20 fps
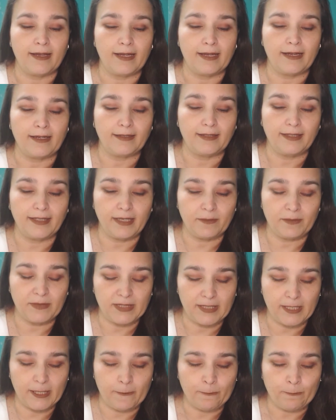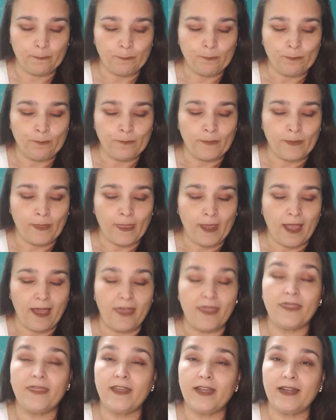DMC.
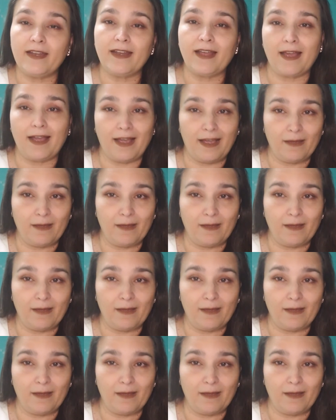Then